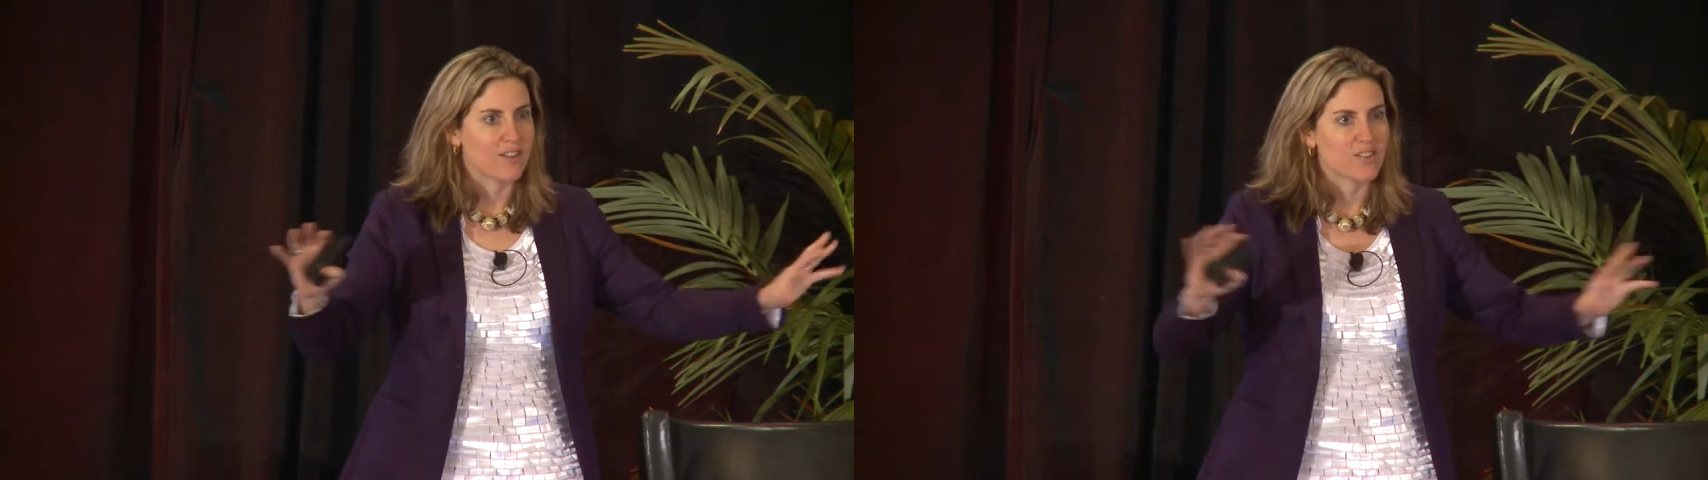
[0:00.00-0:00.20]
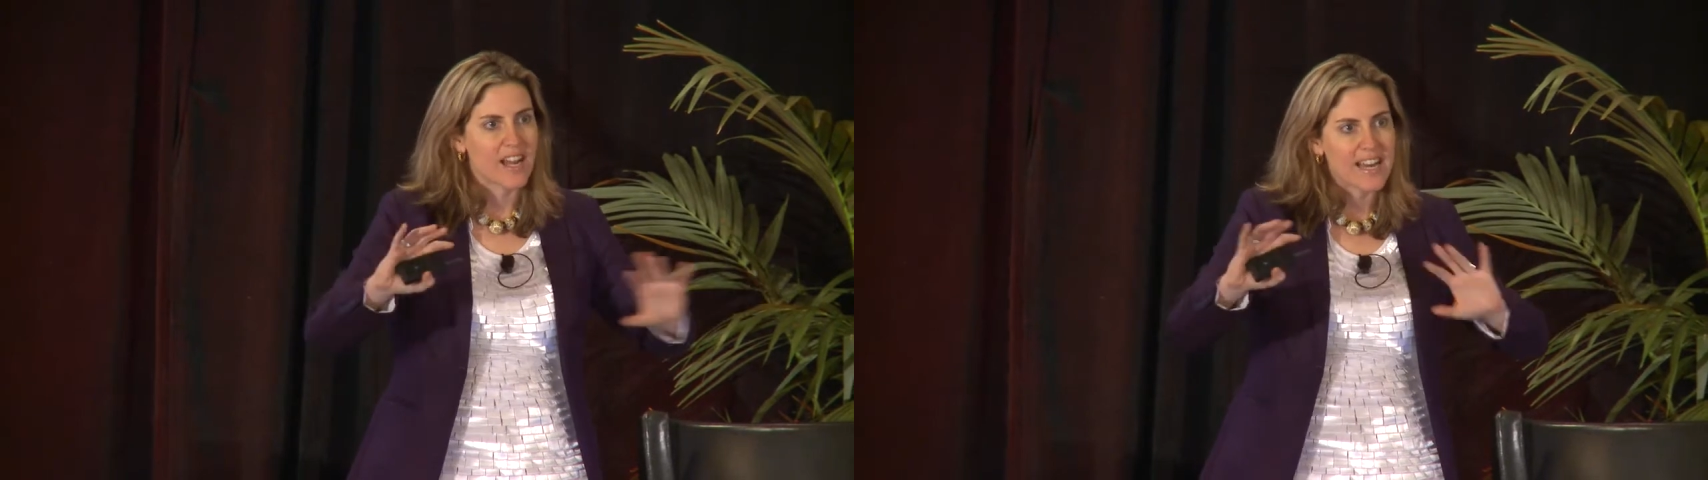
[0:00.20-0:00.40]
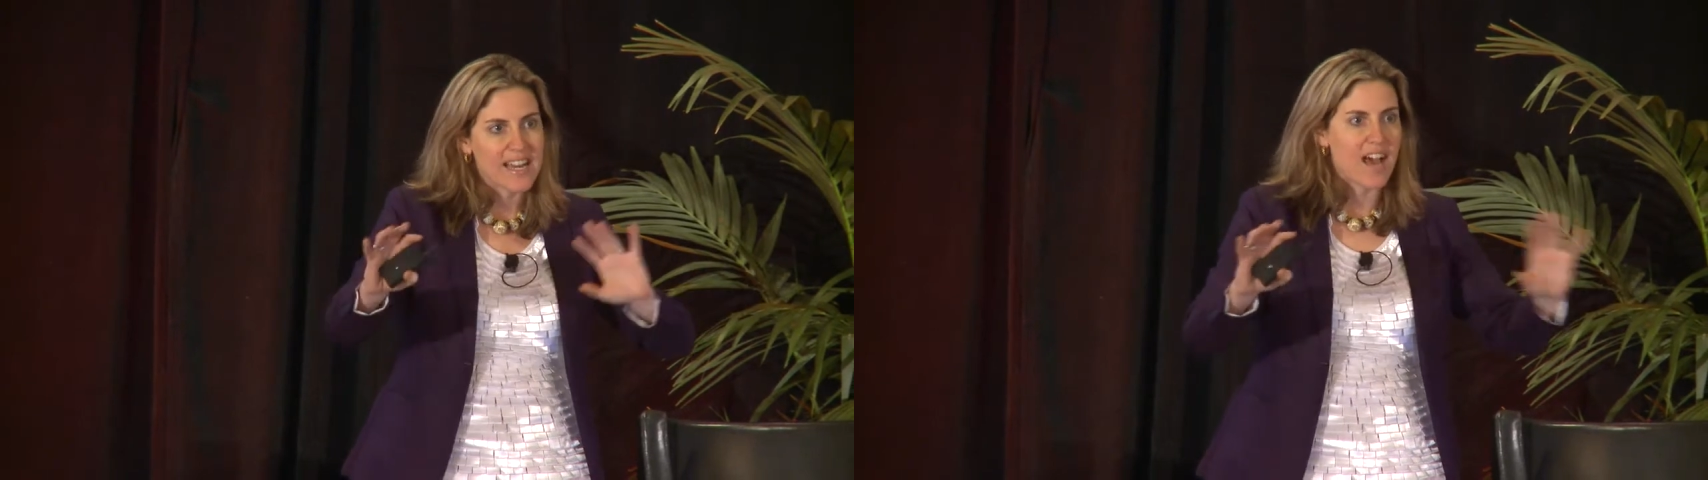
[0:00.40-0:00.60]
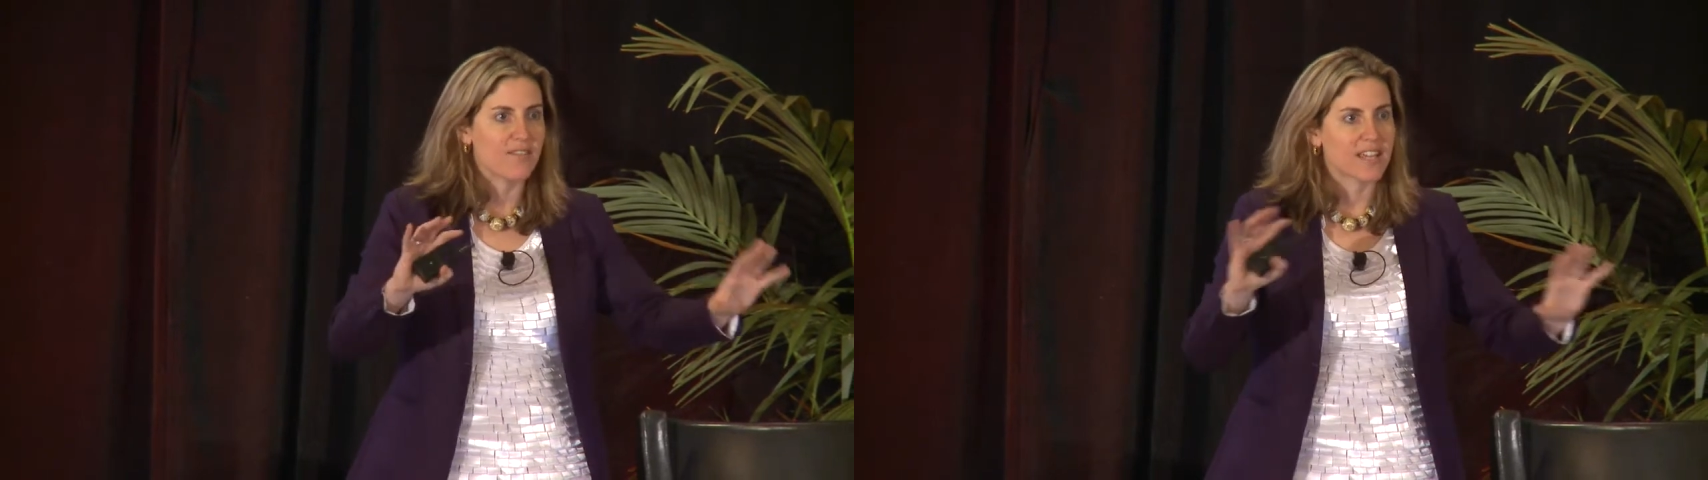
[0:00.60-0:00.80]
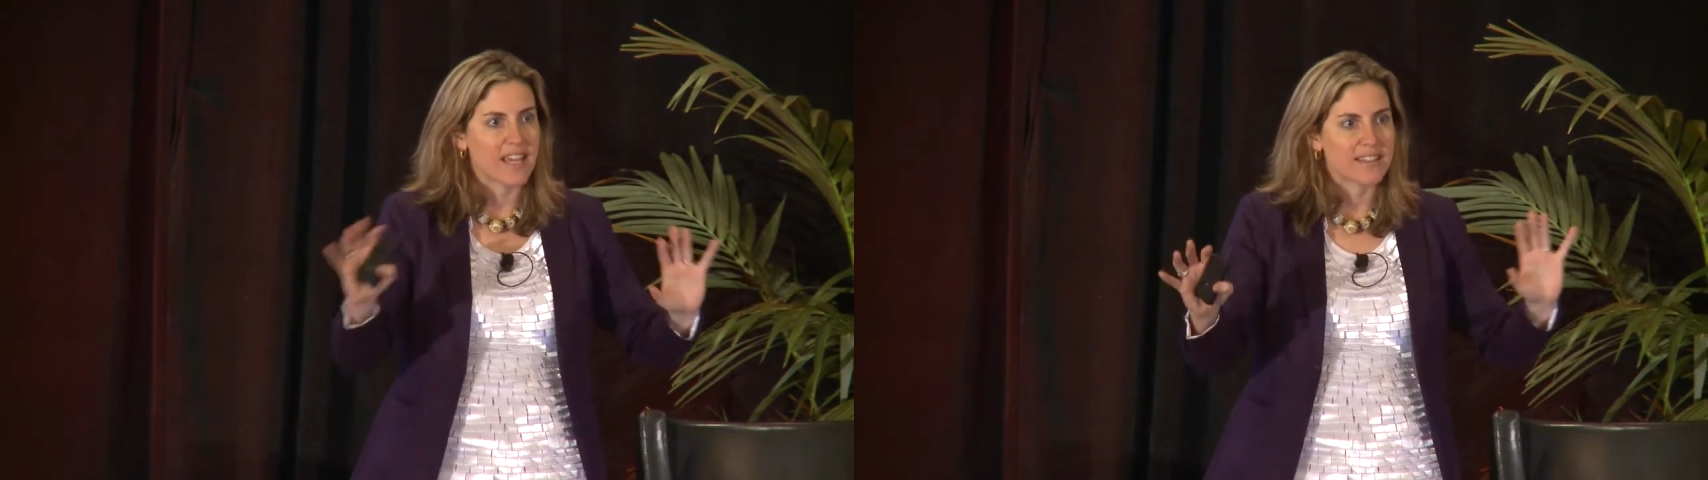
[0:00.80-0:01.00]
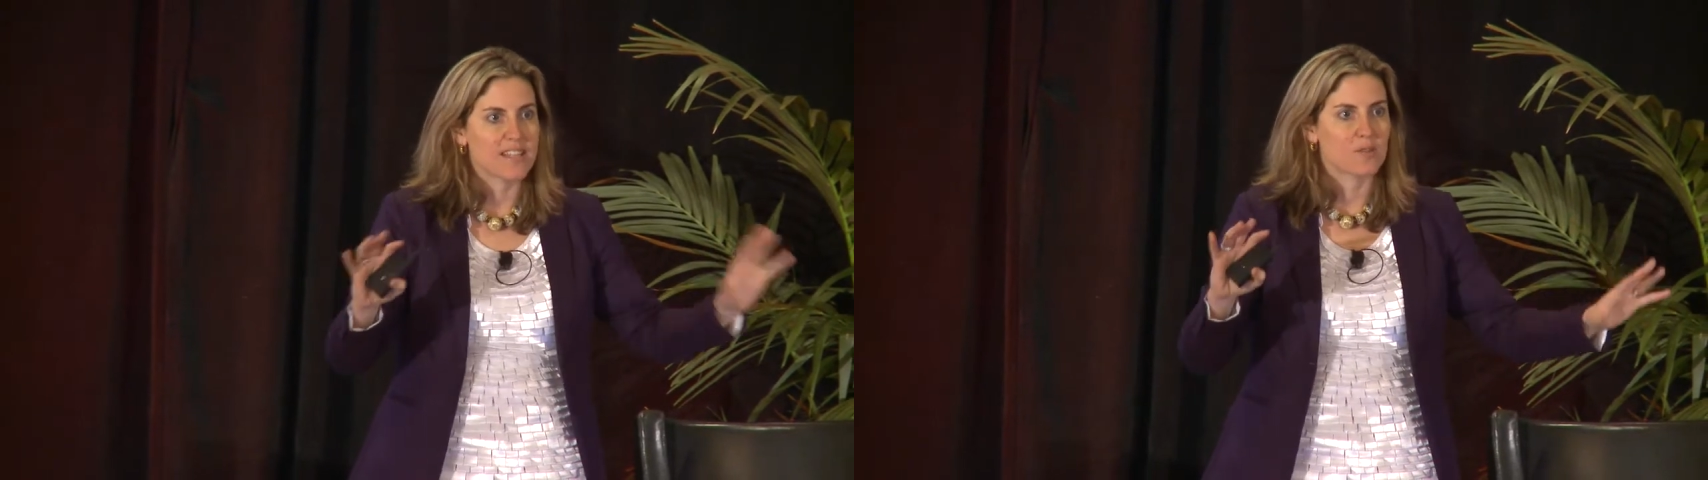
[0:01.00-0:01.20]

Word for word: trying to navigate these